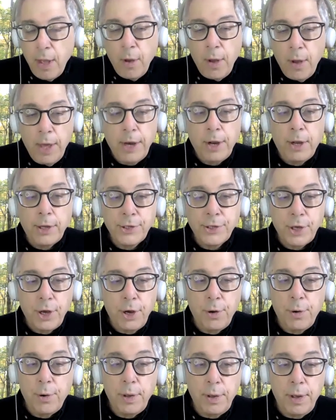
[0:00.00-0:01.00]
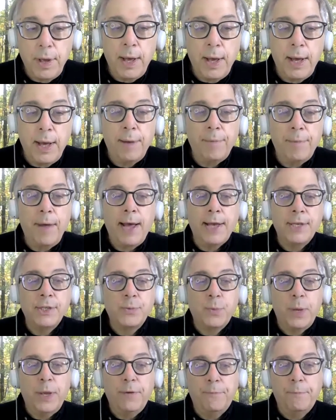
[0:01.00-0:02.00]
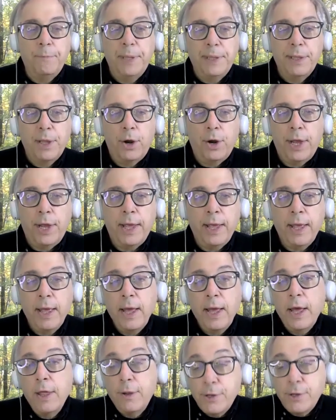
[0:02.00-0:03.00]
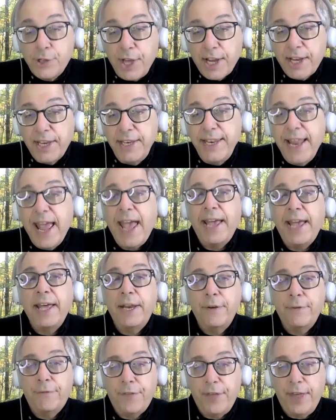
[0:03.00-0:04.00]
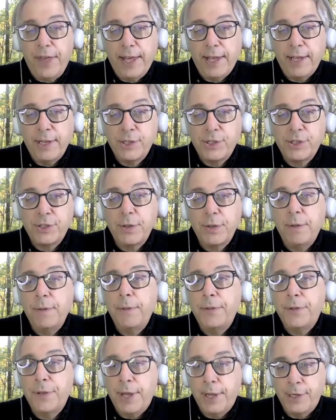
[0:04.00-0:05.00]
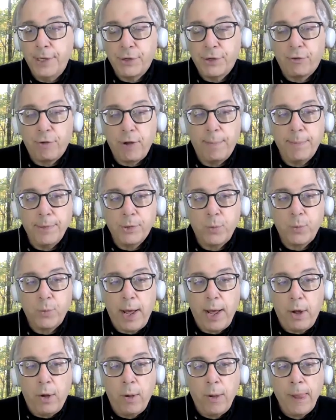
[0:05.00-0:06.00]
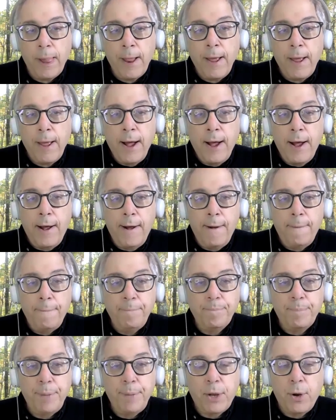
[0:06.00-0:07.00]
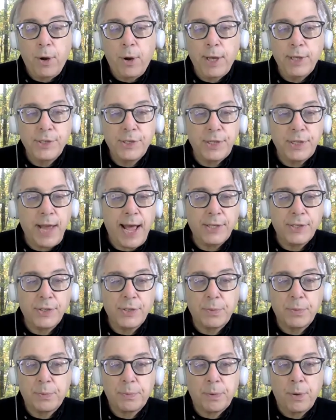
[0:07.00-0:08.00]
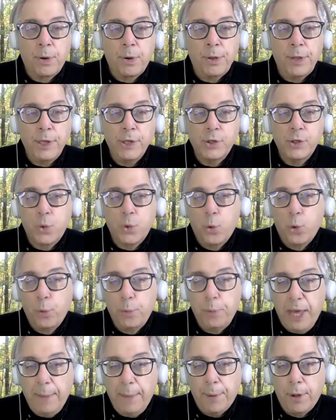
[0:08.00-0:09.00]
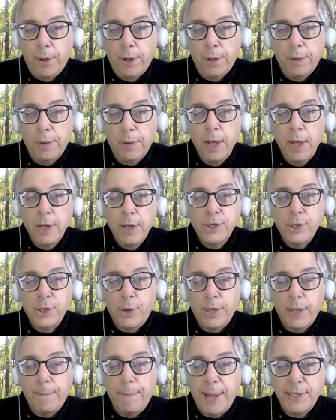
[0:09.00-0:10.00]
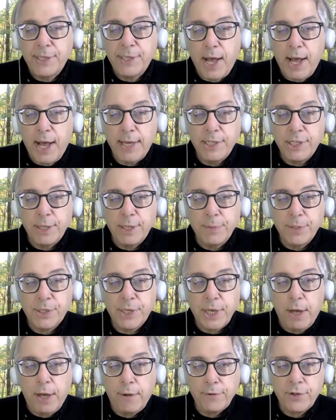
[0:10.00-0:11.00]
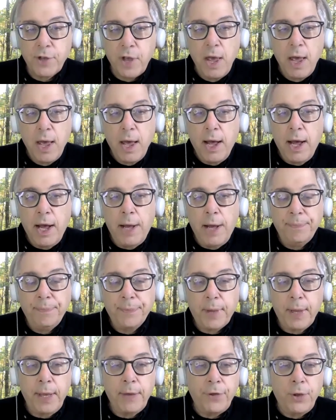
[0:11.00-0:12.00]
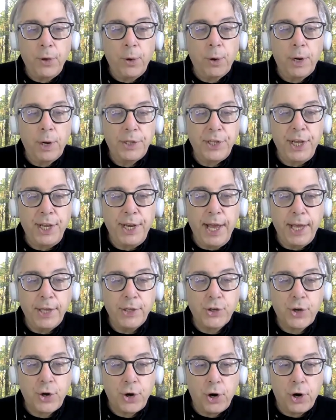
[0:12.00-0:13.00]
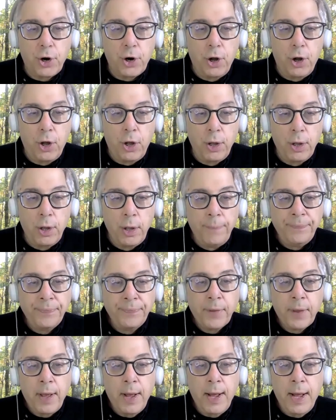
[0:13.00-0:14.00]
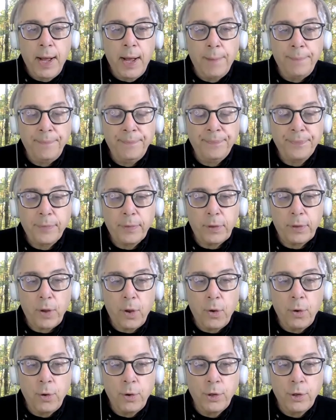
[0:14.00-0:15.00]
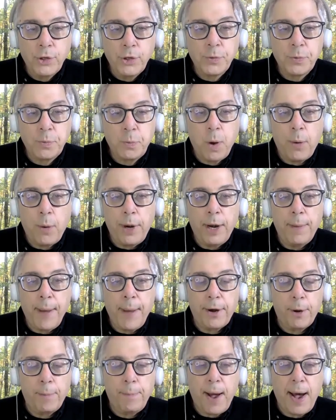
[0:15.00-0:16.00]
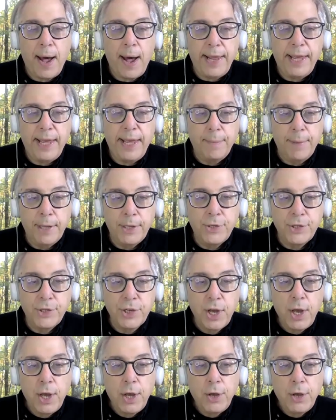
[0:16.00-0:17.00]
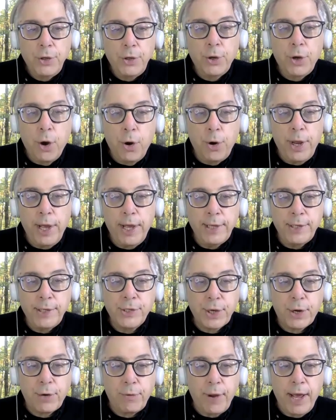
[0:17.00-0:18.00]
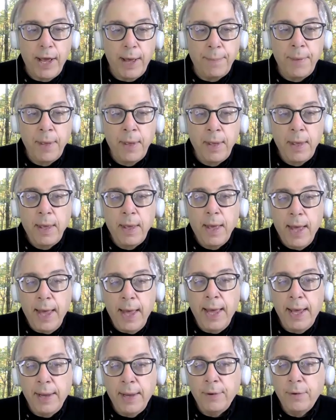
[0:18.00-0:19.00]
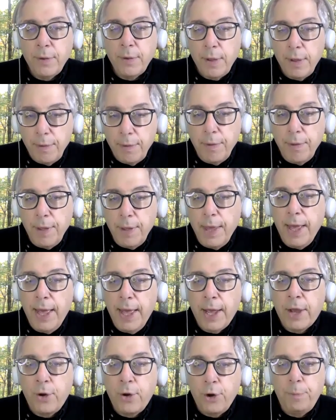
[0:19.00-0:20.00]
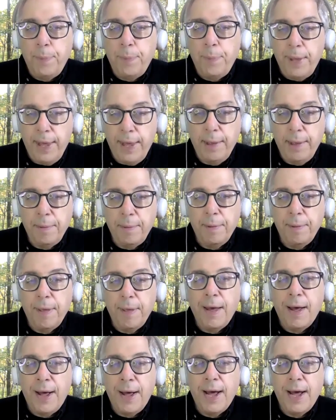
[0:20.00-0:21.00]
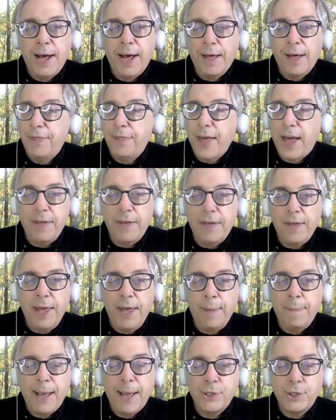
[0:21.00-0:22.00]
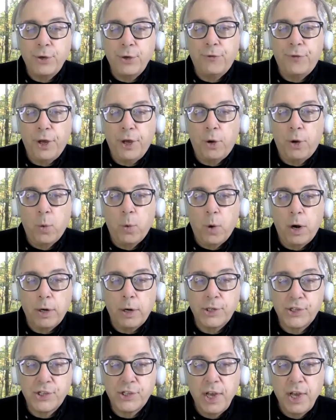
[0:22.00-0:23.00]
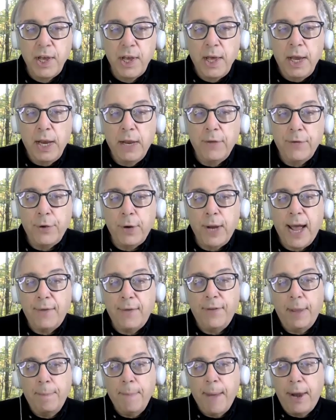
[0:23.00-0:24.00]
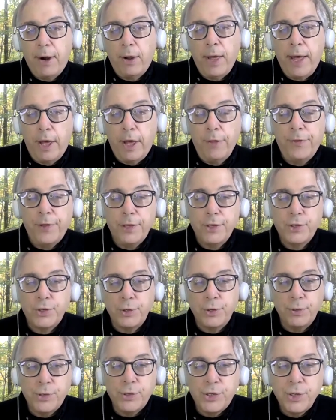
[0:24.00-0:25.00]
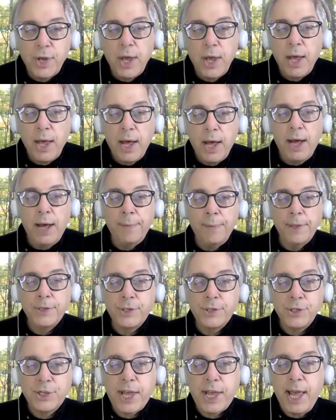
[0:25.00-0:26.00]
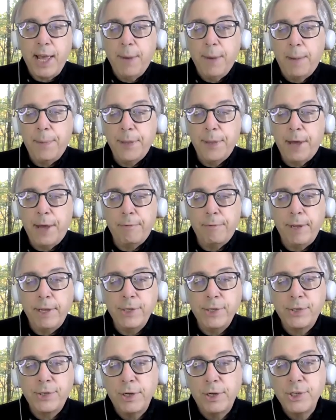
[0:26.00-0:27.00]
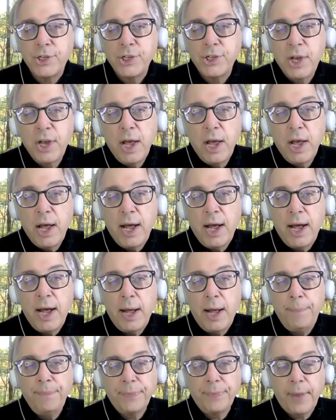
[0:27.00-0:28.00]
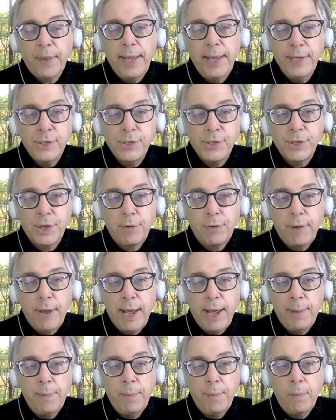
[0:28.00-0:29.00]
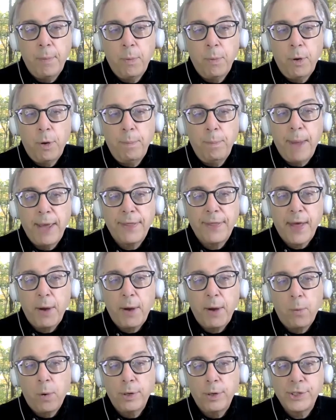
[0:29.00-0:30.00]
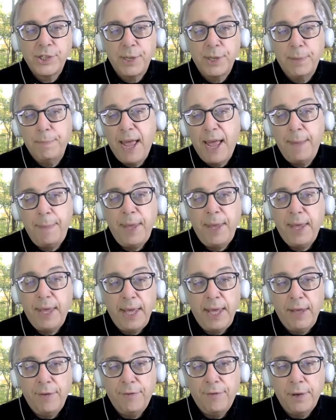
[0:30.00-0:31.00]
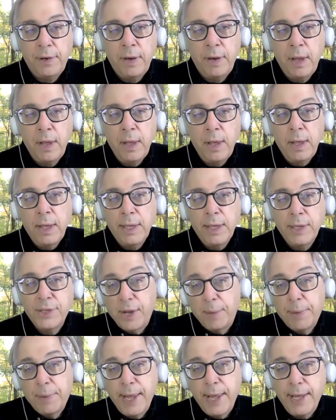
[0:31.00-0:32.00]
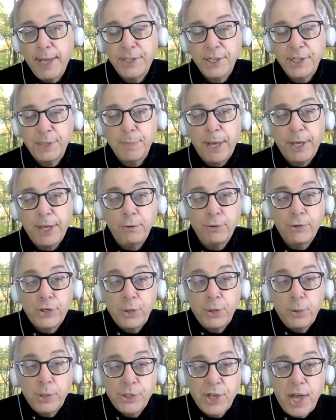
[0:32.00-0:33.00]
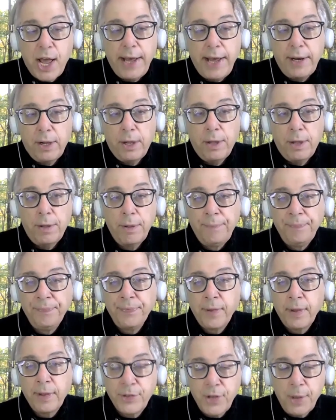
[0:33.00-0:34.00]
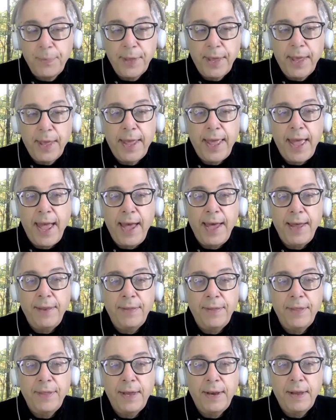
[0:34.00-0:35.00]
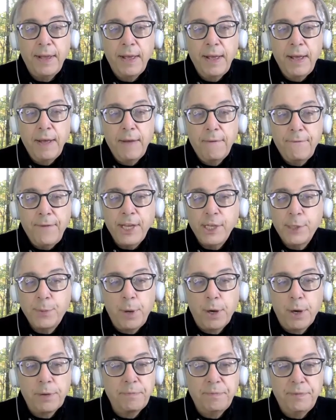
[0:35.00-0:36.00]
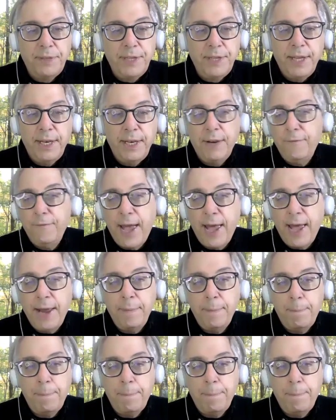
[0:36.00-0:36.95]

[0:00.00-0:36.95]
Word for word: And also, uh, as we've been learning, there's like negative things to Instagram as well um, because it has all these cool people and showing the best sides of themselves. Um, if you're a teenage girl um, who's worried about her body image, you go to Instagram and it could be uh, that it makes you feel worse. And if you're having mental health issues, um, this just came up in that research, um, Instagram will make that worse and maybe even in some cases make you suicidal. Something again that Facebook didn't invent